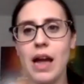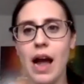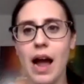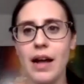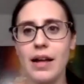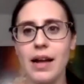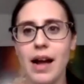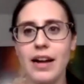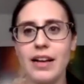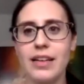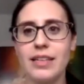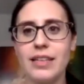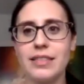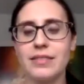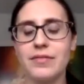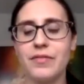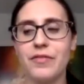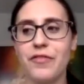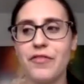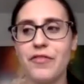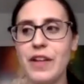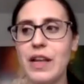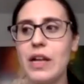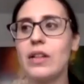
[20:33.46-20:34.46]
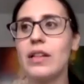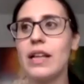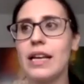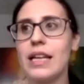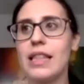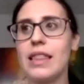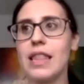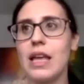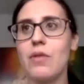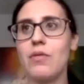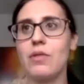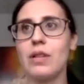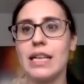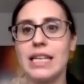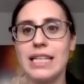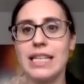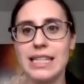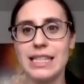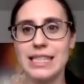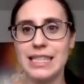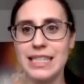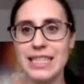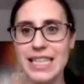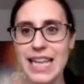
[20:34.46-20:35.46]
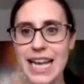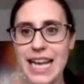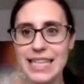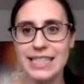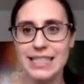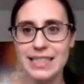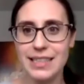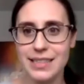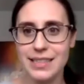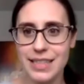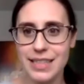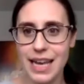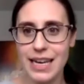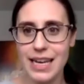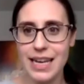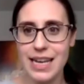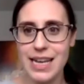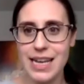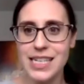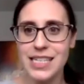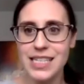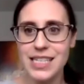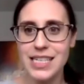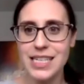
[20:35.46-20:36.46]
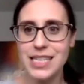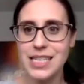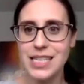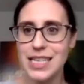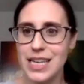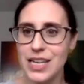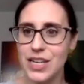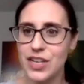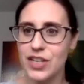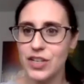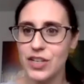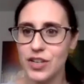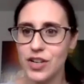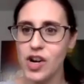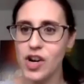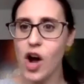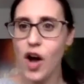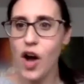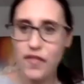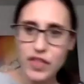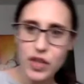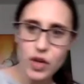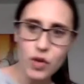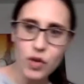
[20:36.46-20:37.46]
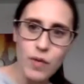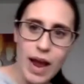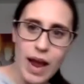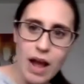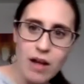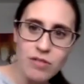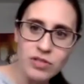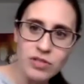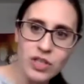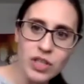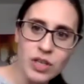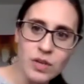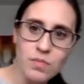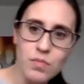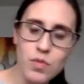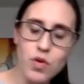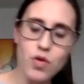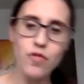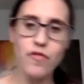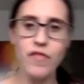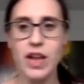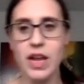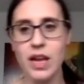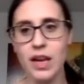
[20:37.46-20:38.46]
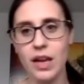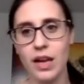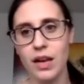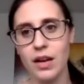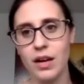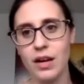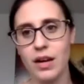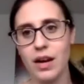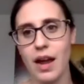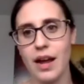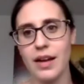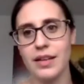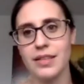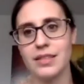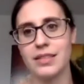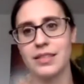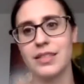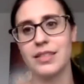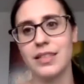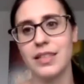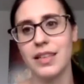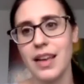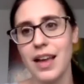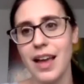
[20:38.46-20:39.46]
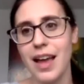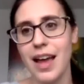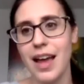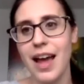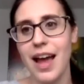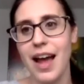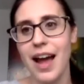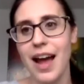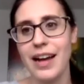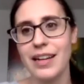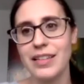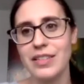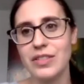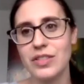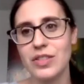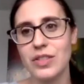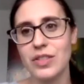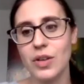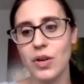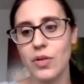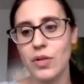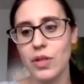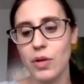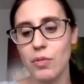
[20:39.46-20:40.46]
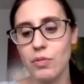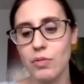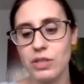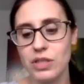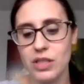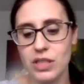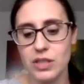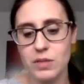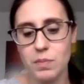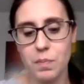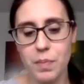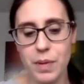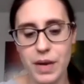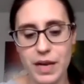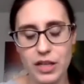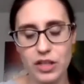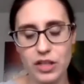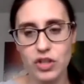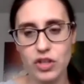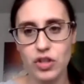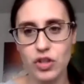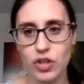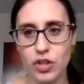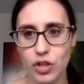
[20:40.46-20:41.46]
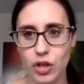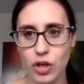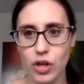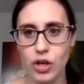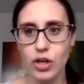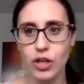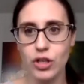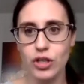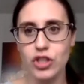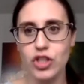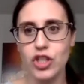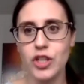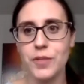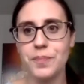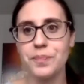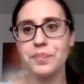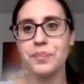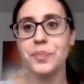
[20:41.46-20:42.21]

I could feel like they were like, yes, let's get indie theater off the ground and moving. And so there was this big surge.